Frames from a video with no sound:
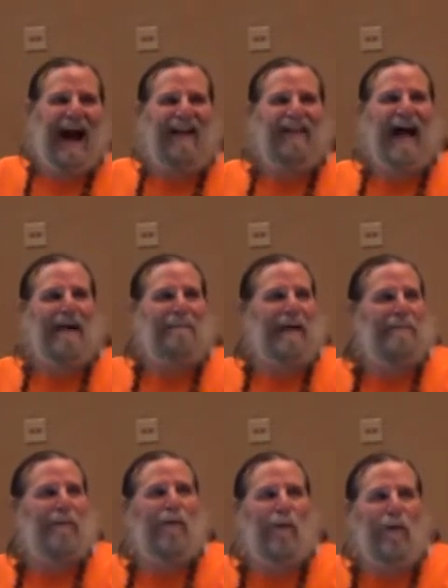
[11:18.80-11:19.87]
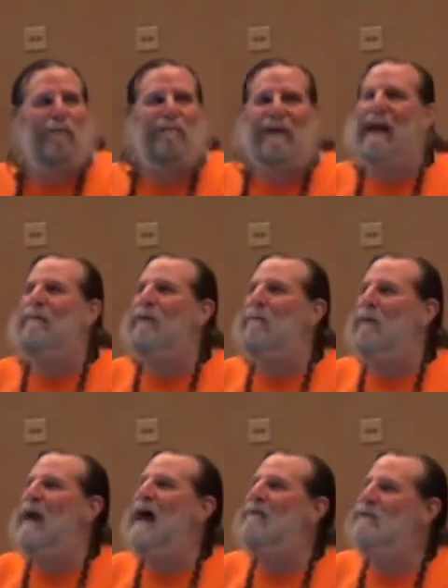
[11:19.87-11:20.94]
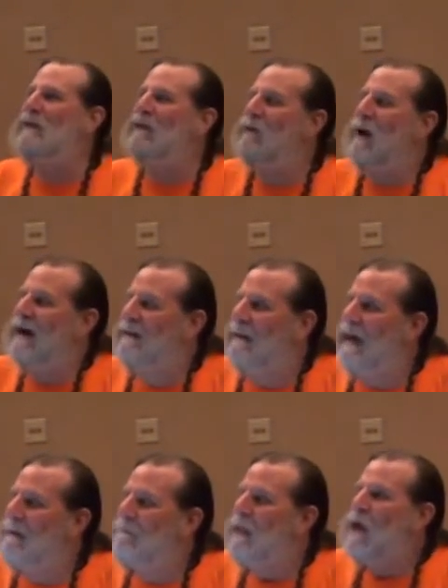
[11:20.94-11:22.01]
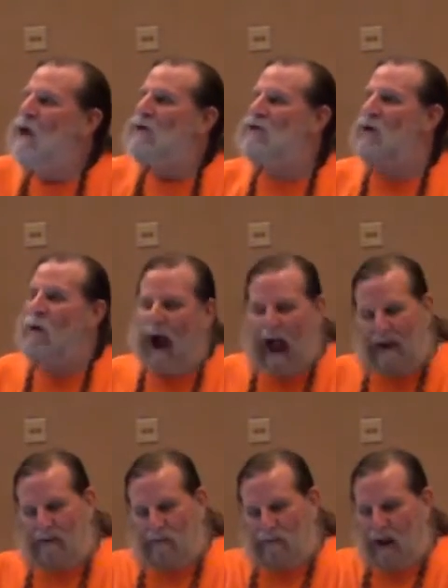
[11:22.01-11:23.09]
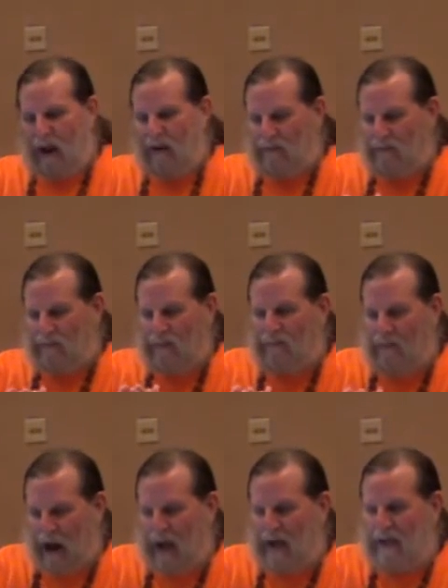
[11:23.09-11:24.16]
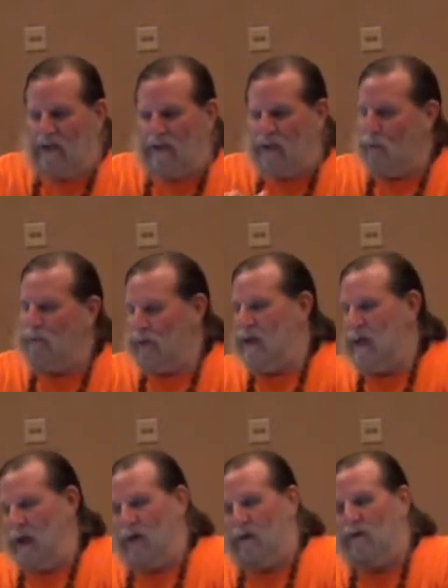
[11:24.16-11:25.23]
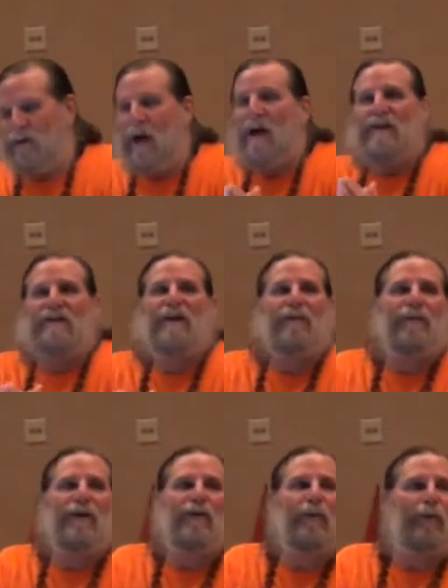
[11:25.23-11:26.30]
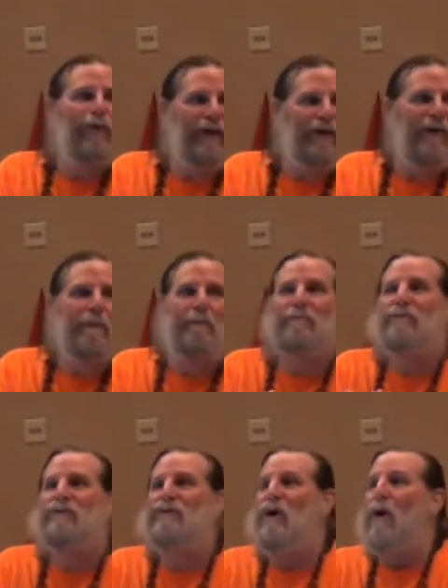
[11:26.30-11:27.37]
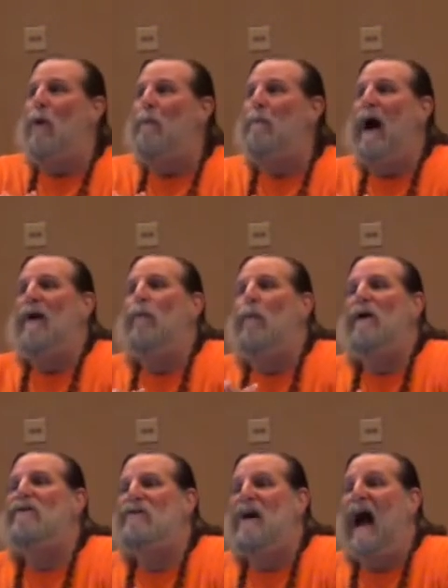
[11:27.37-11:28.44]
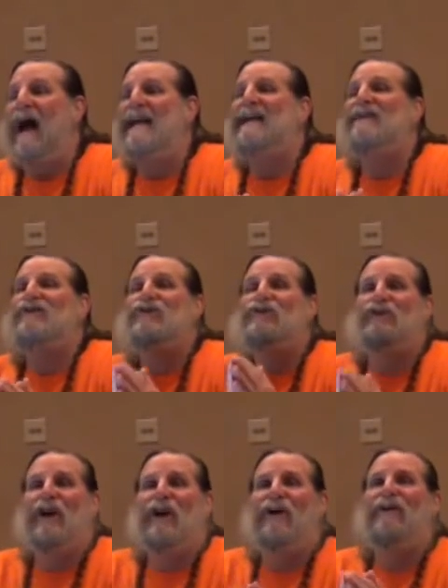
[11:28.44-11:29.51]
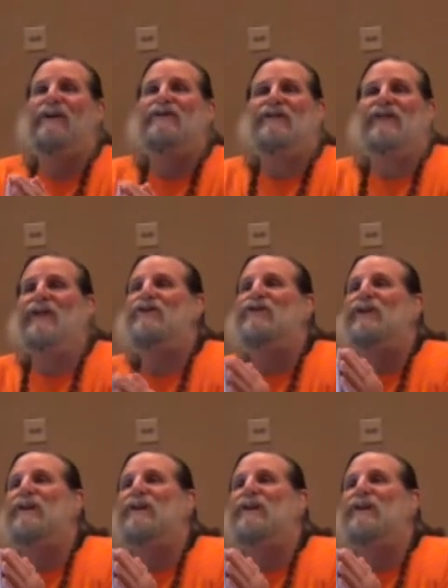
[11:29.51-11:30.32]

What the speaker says: A lot of people wouldn't be able to pronounce it correctly. So I devised over the years different rhythms by which I can share and teach and